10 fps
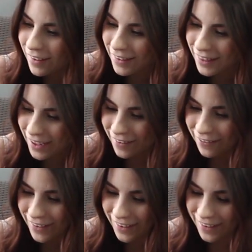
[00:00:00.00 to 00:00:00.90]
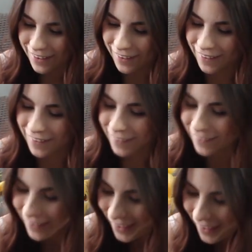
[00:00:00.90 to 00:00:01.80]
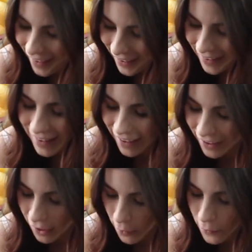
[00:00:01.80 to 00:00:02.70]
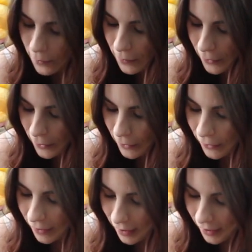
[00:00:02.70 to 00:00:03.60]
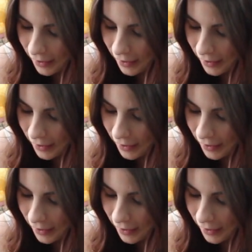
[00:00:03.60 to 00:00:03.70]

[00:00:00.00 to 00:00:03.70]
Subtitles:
Oh, there we go. There you go, Boo Boo.